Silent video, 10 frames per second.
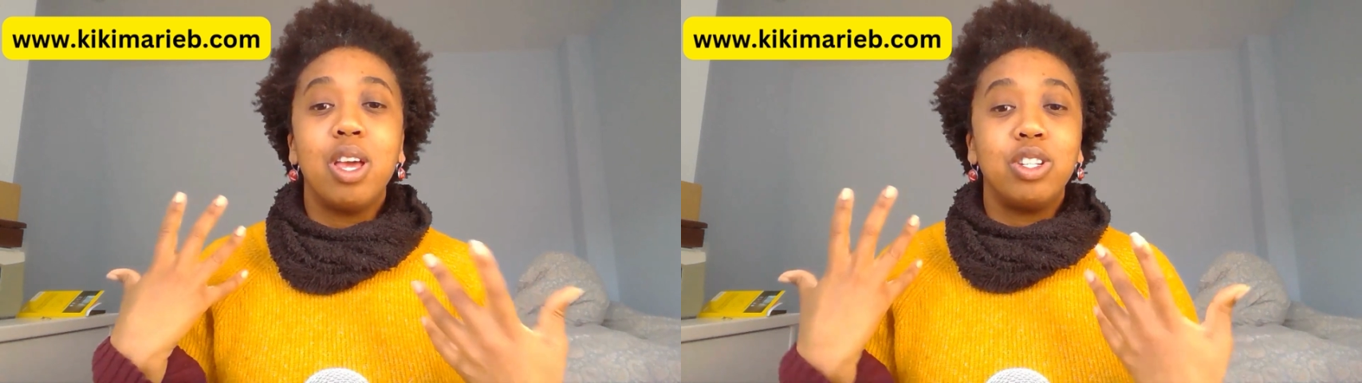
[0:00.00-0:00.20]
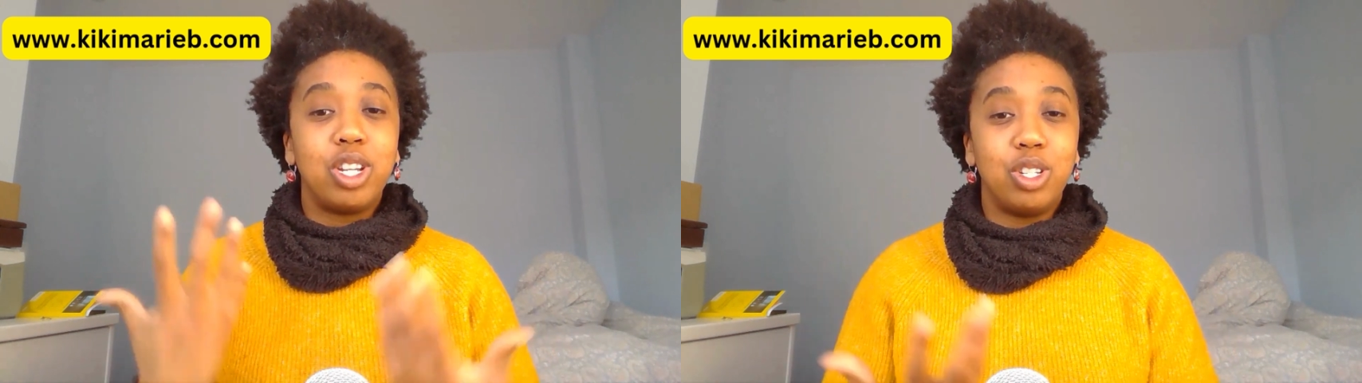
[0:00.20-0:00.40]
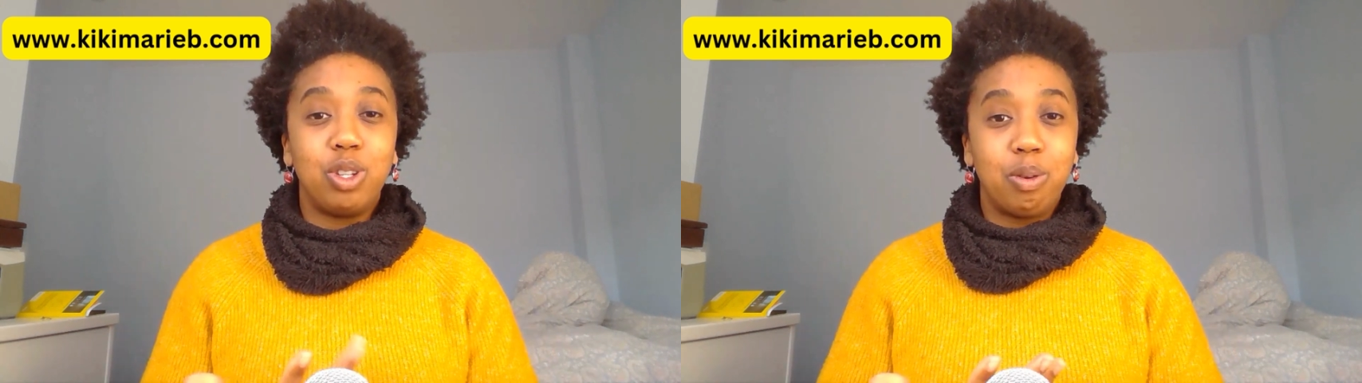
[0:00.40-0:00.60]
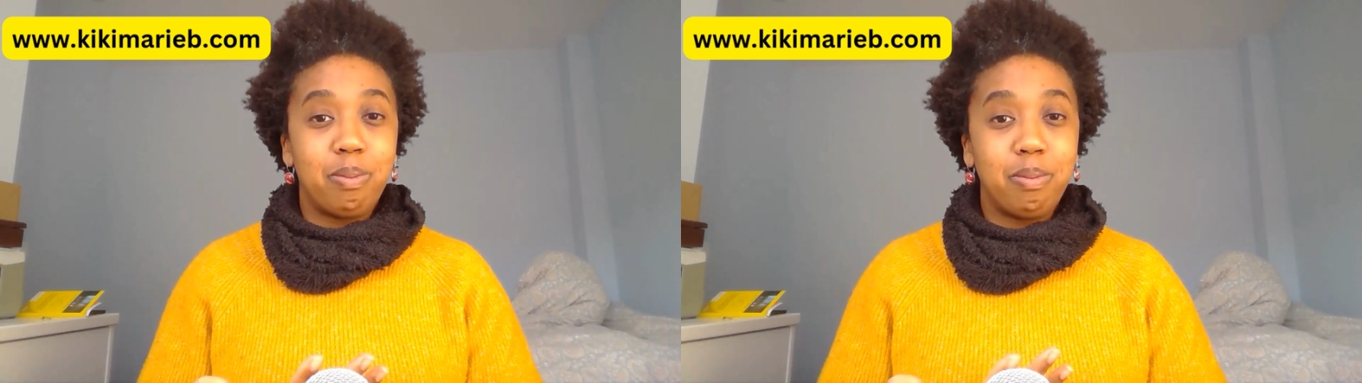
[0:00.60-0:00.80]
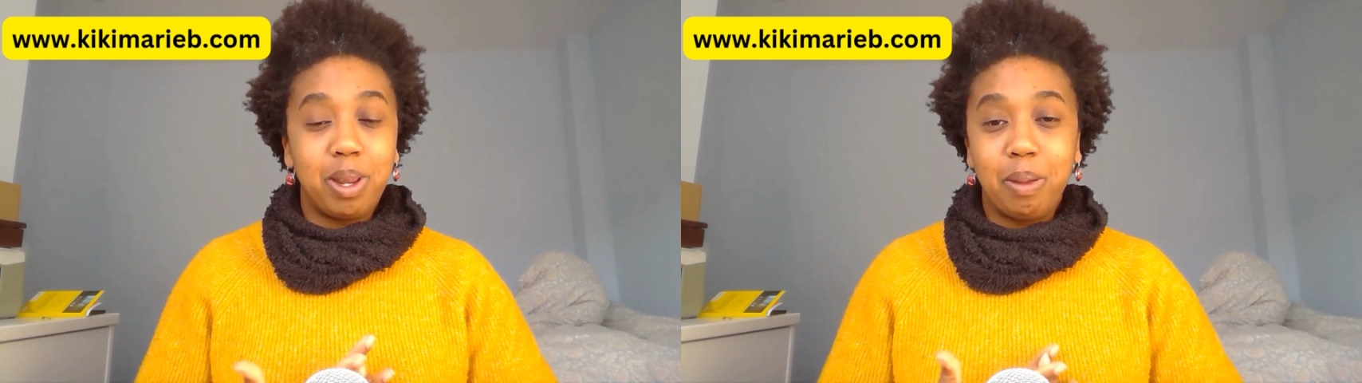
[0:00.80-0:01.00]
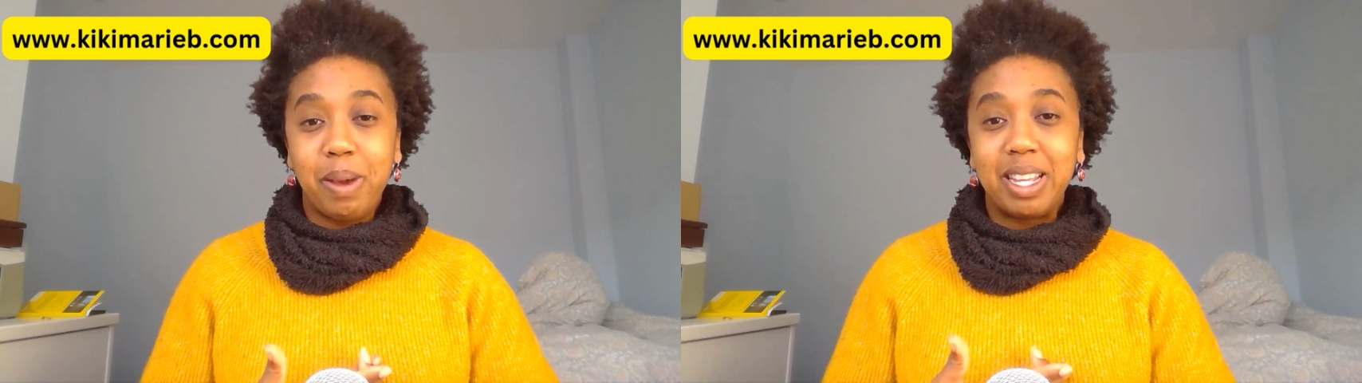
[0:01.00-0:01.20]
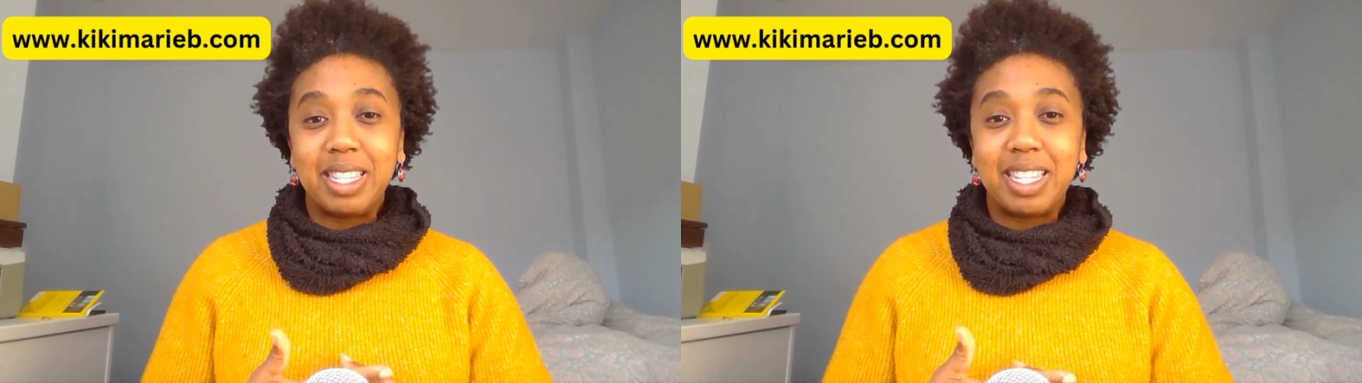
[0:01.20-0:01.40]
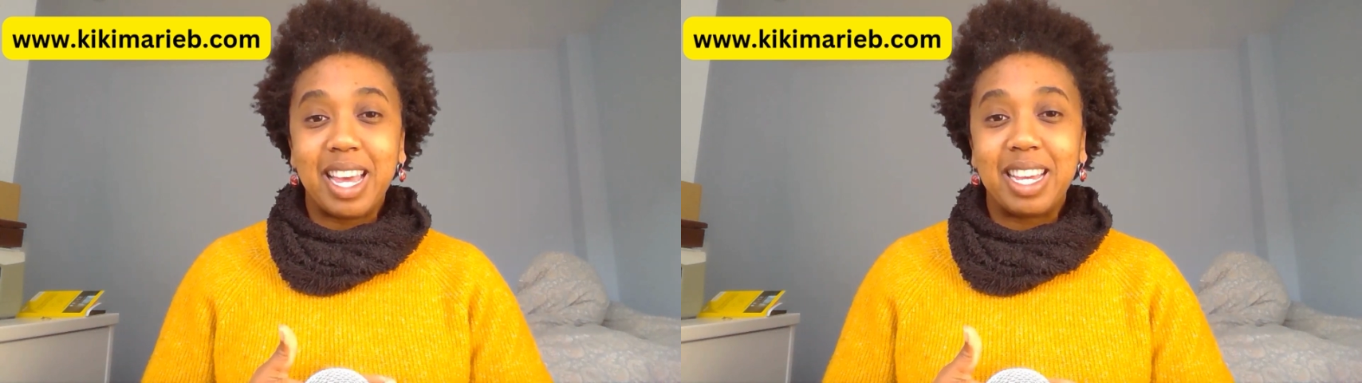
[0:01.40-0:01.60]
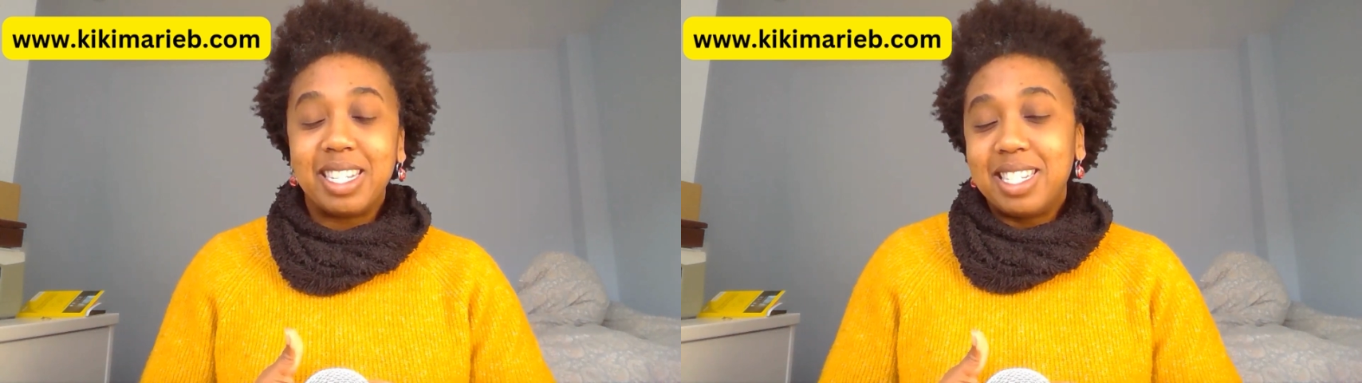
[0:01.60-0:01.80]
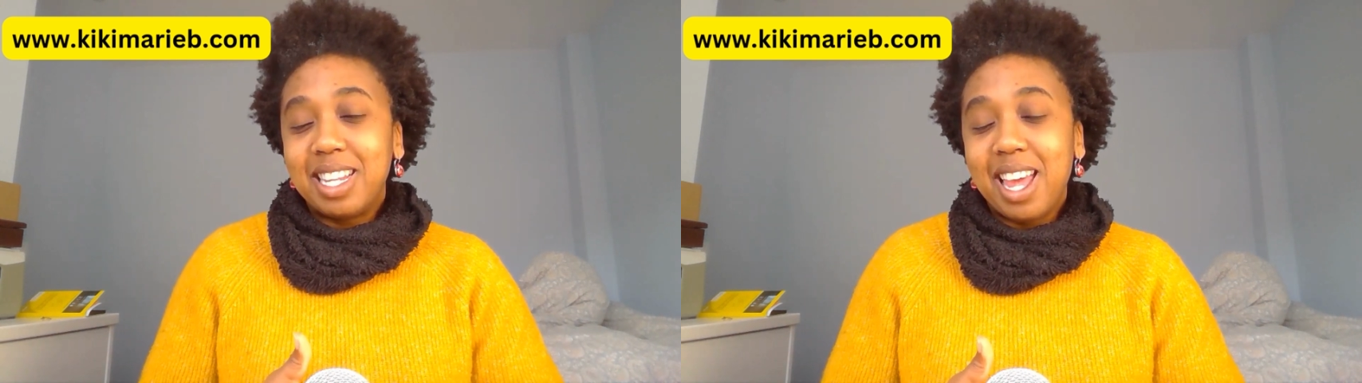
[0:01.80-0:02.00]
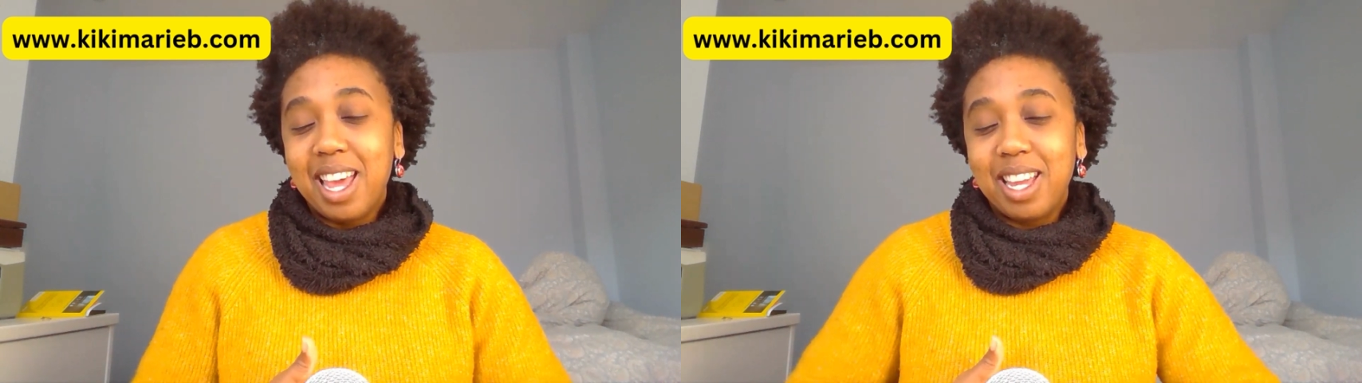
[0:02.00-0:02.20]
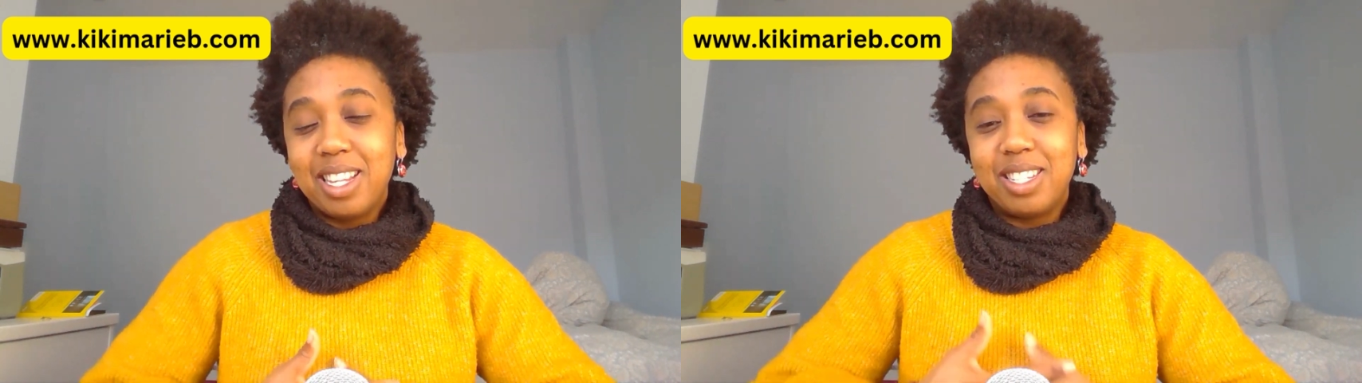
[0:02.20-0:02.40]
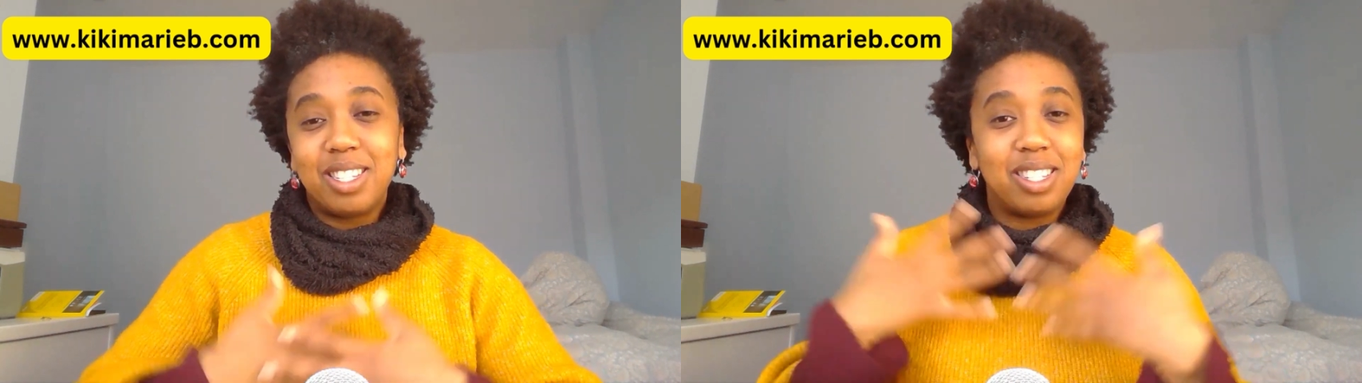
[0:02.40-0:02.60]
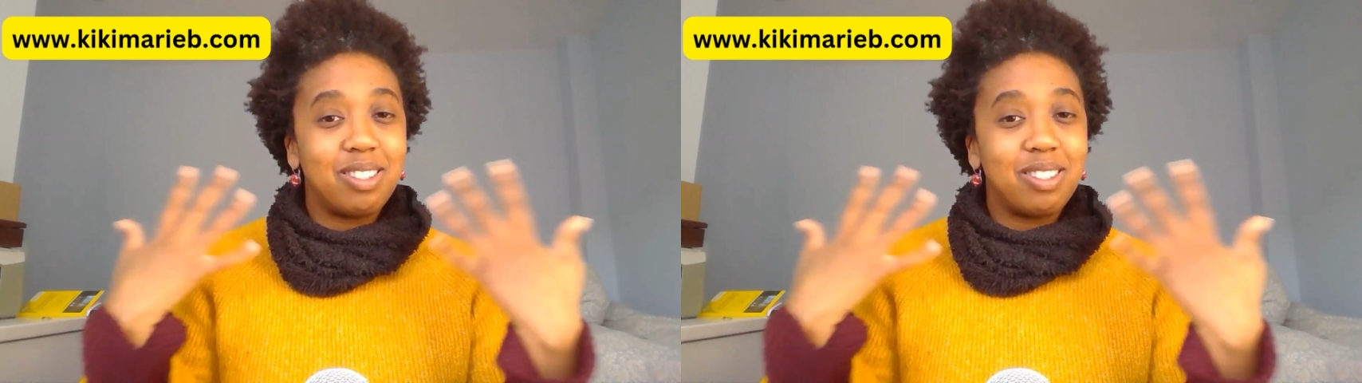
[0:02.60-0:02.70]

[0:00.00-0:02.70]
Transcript: changing your money mindset, and